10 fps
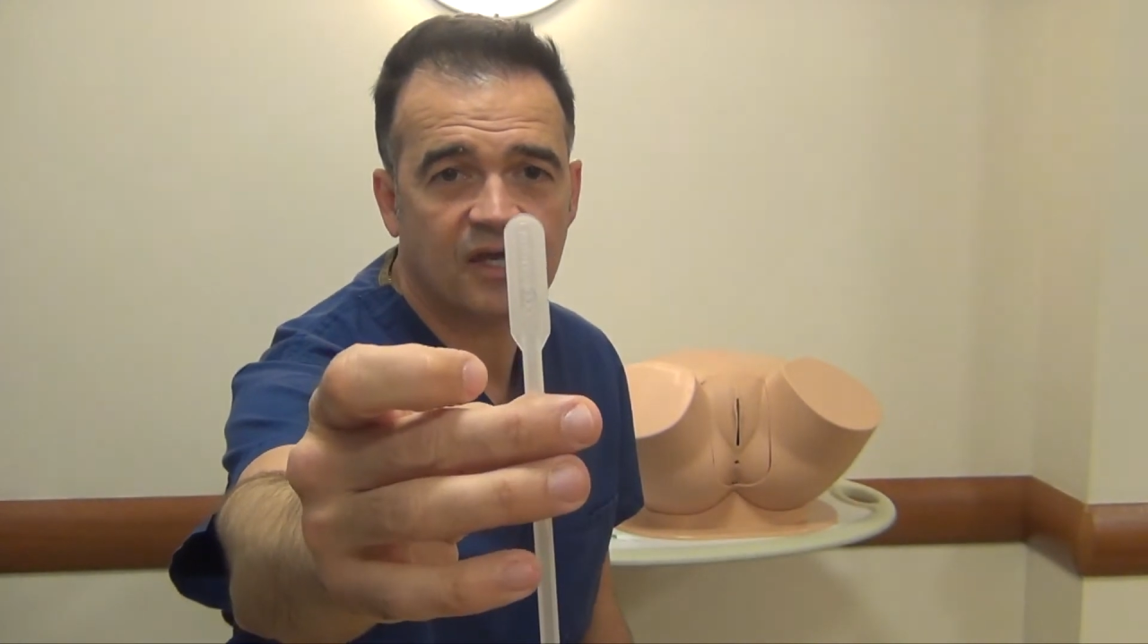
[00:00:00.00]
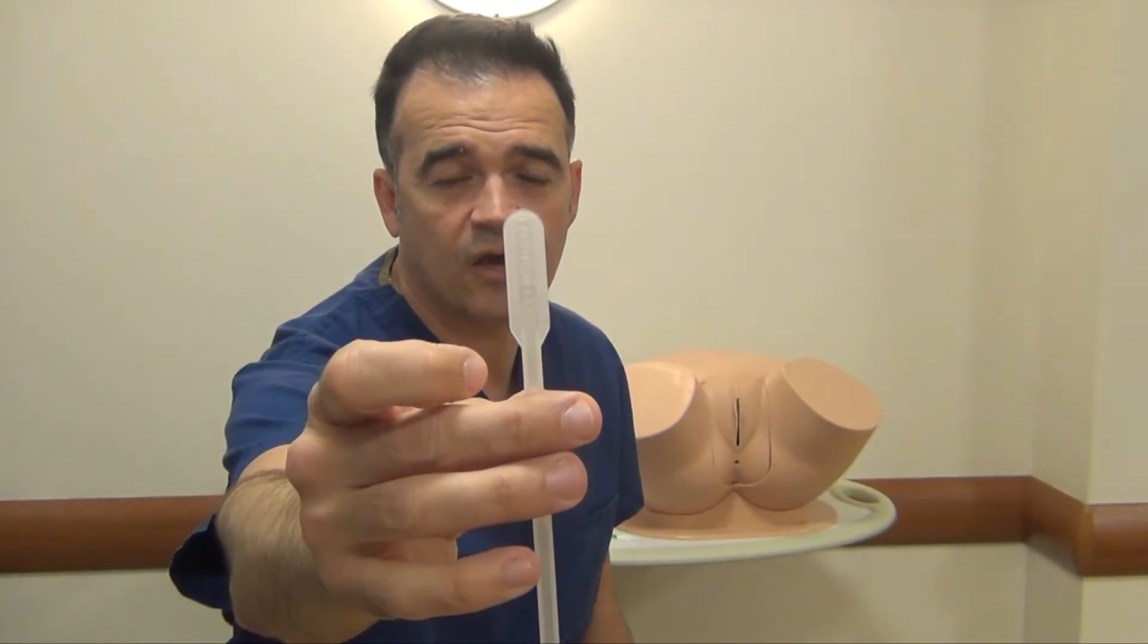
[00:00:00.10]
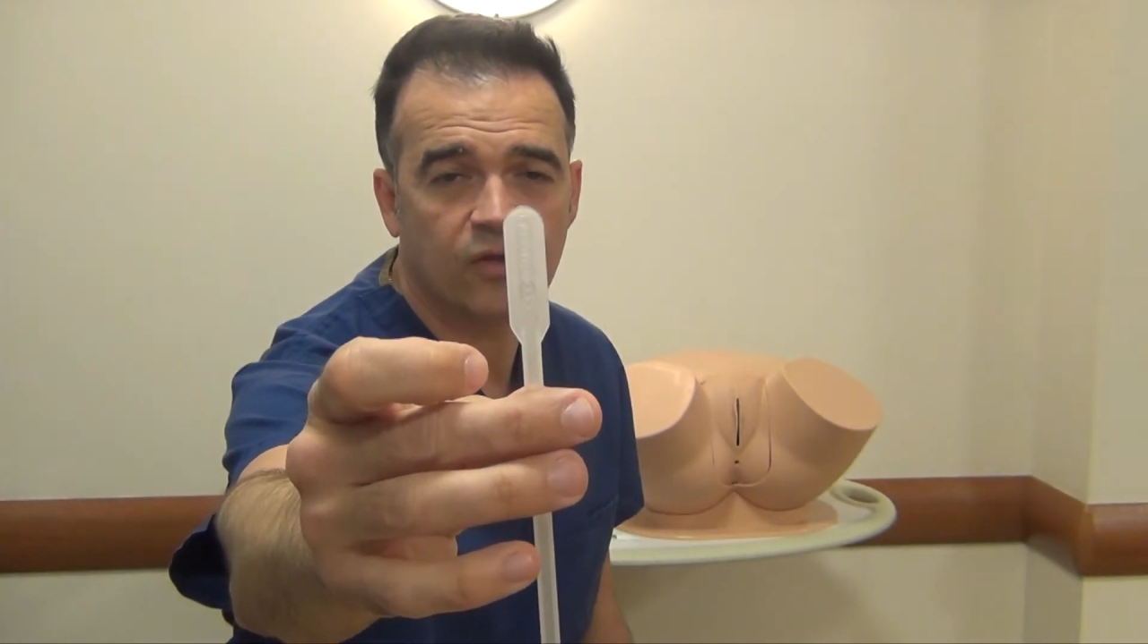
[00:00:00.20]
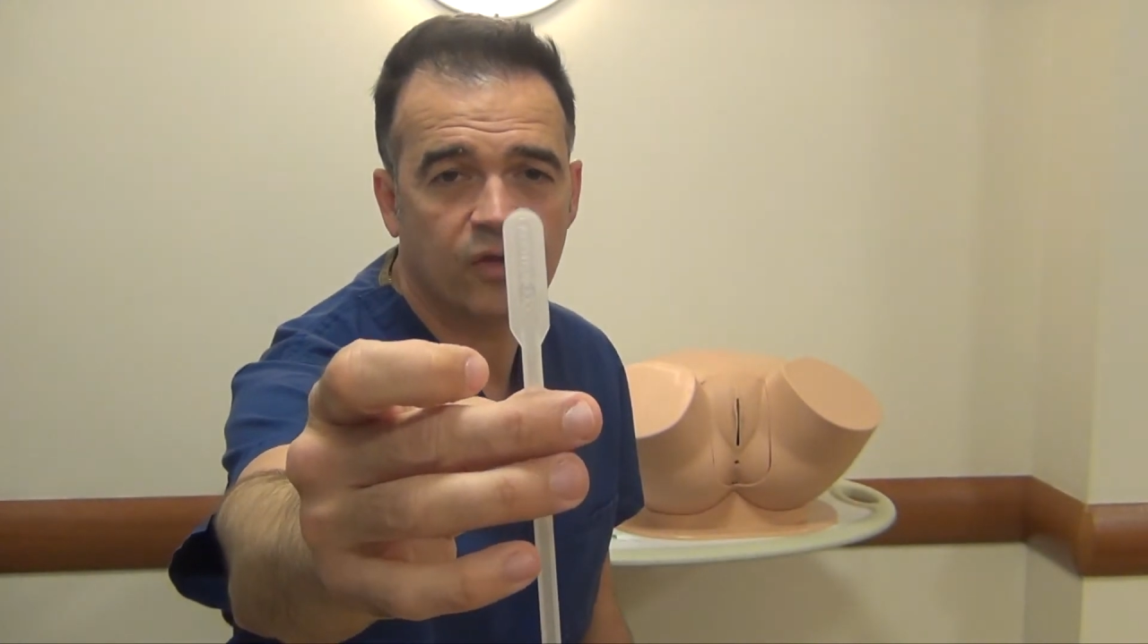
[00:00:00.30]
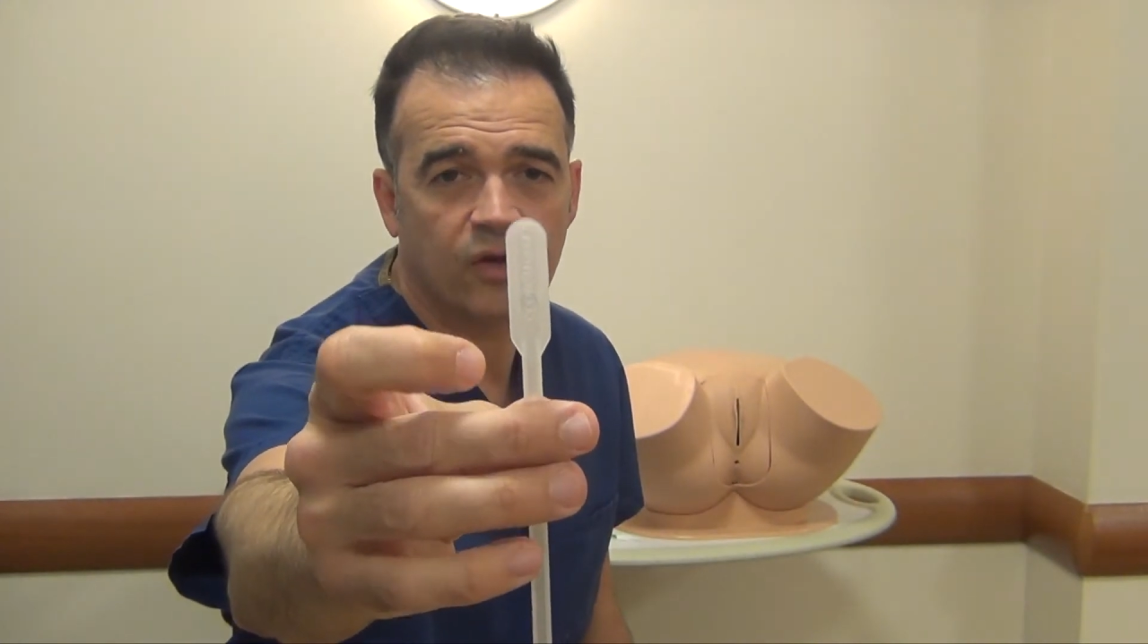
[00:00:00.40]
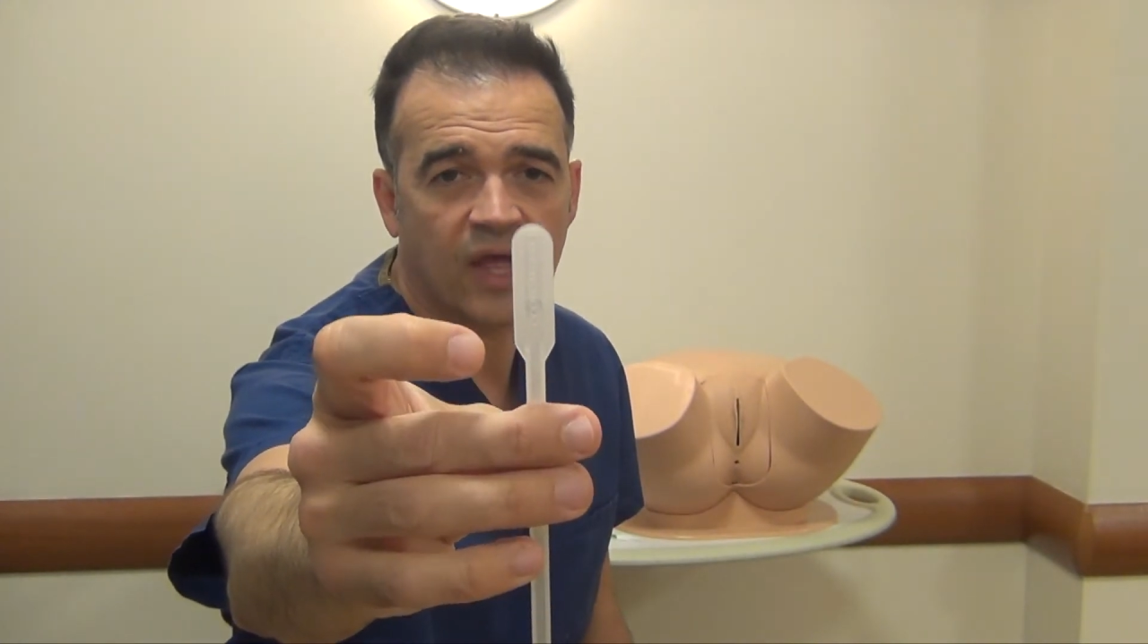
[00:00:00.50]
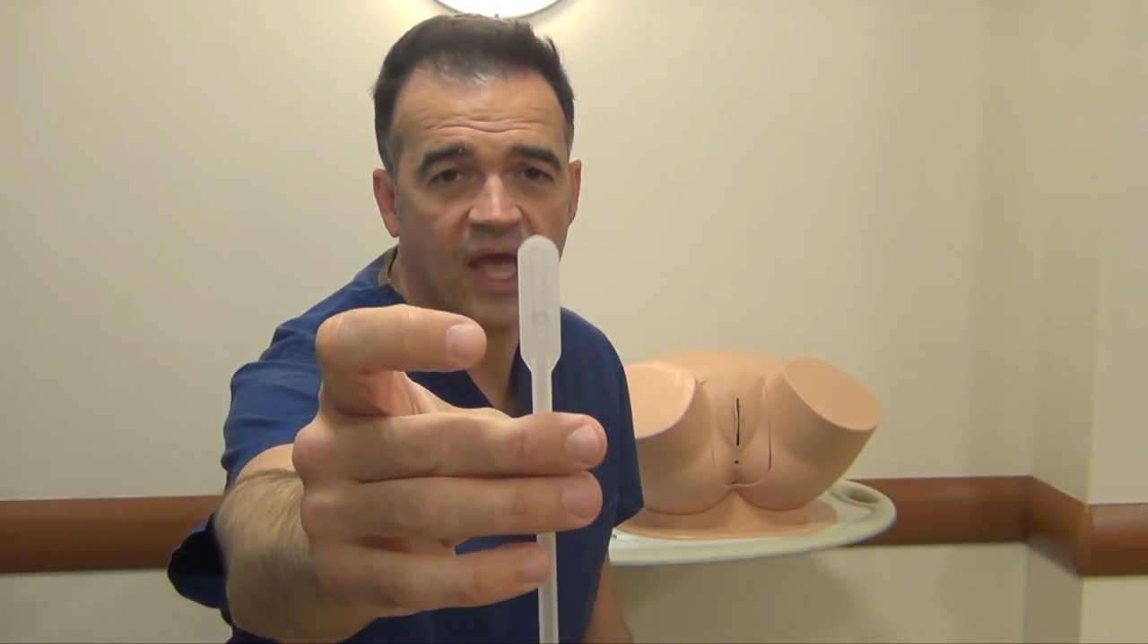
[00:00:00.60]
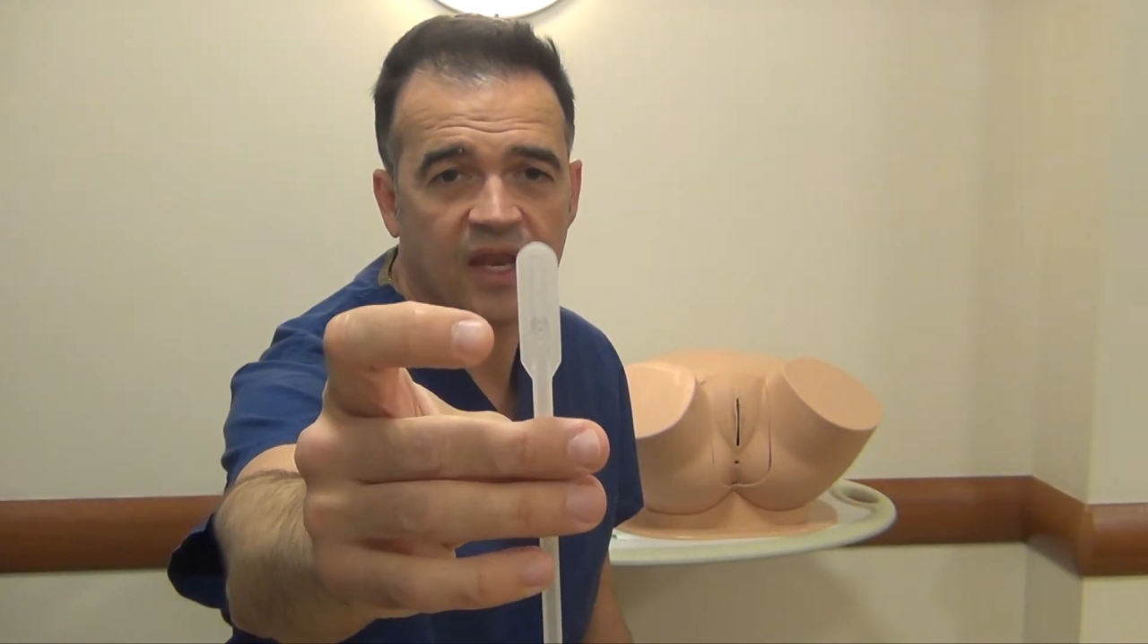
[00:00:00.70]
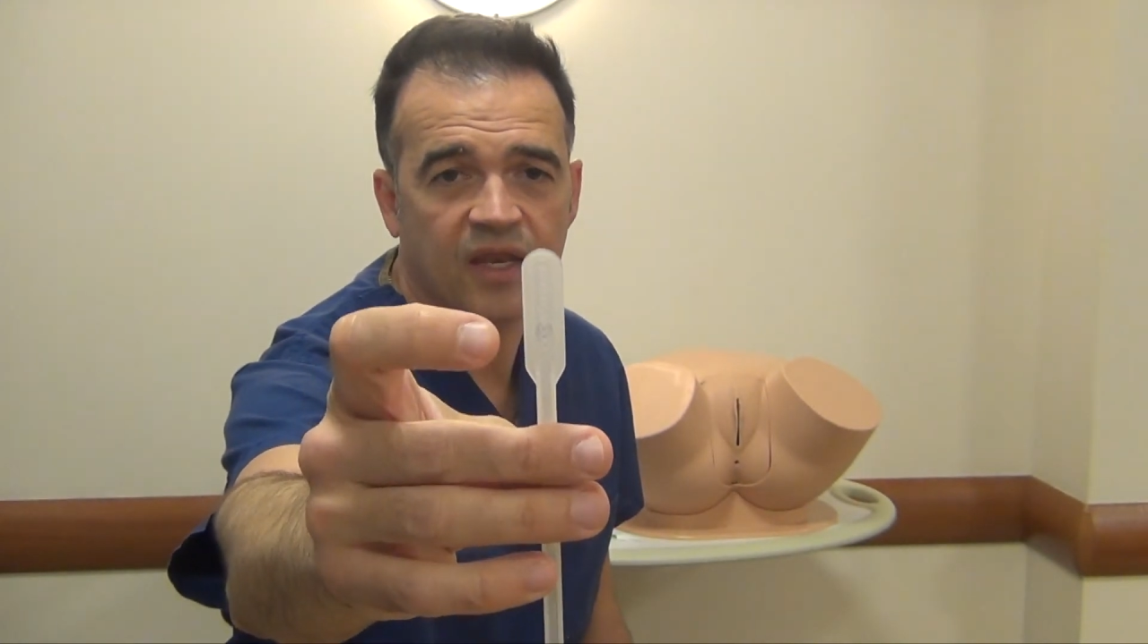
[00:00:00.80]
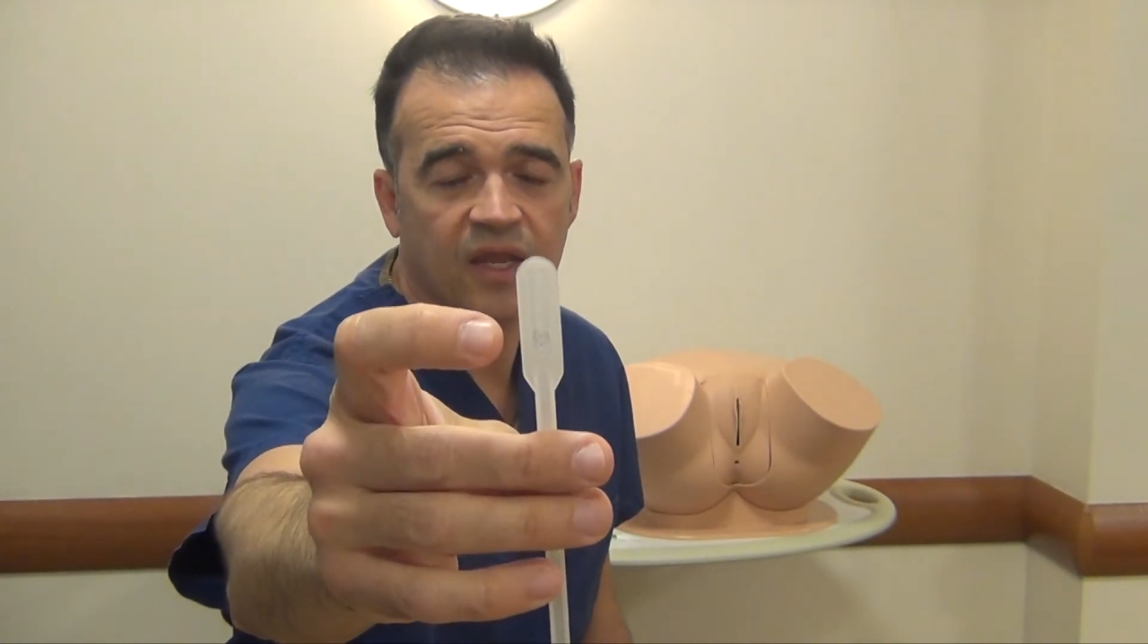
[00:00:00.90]
other little
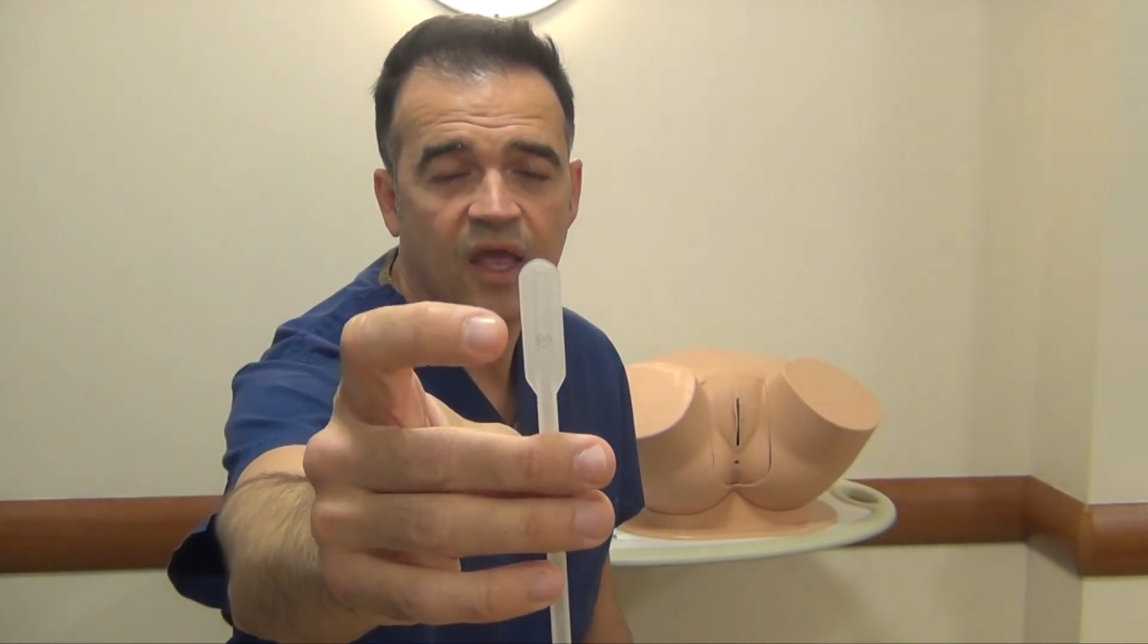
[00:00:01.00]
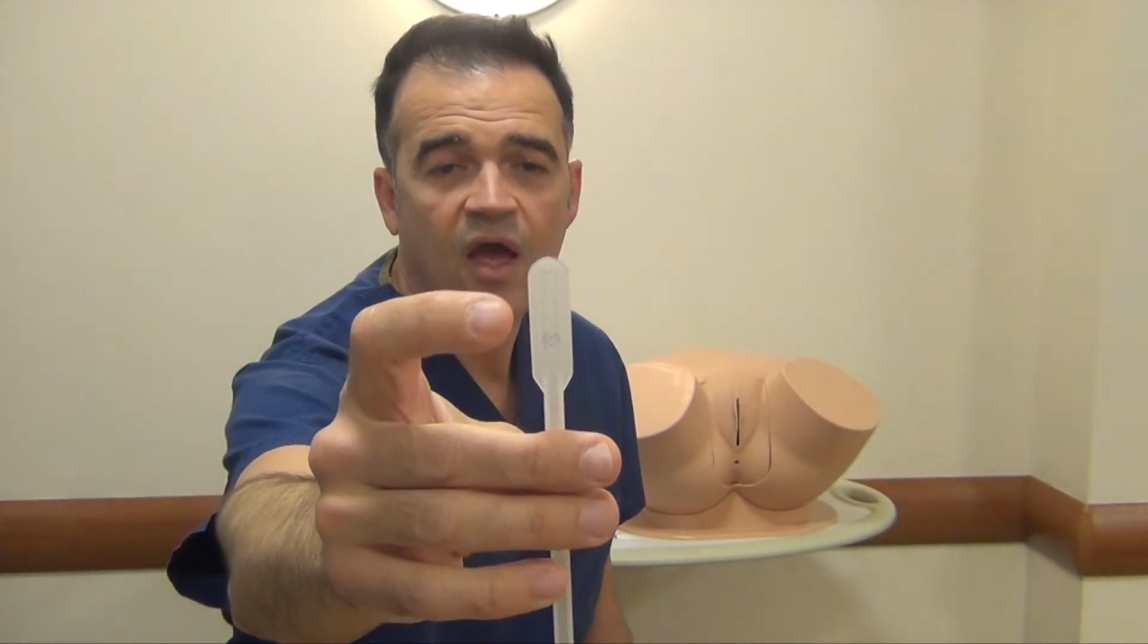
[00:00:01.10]
end